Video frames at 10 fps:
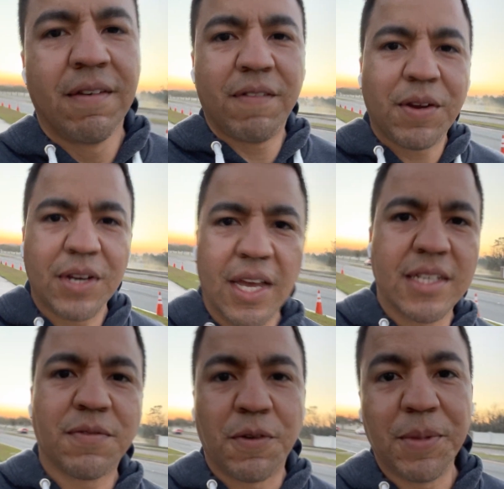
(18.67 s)
Very
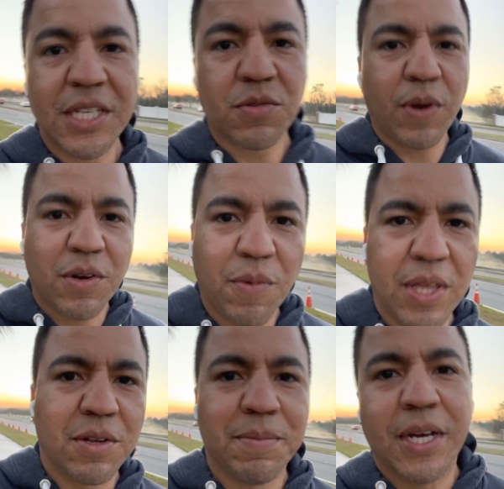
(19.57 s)
nice. For me, sweater
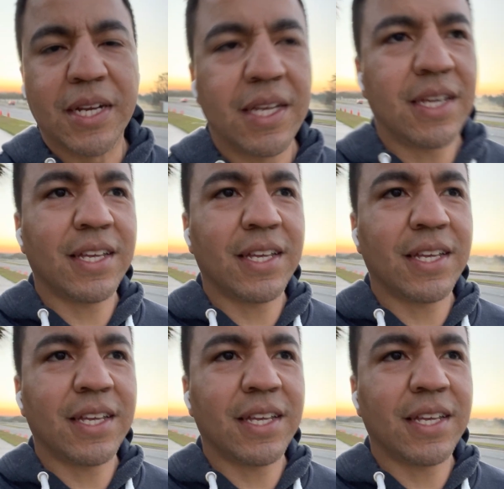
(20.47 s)
weather, but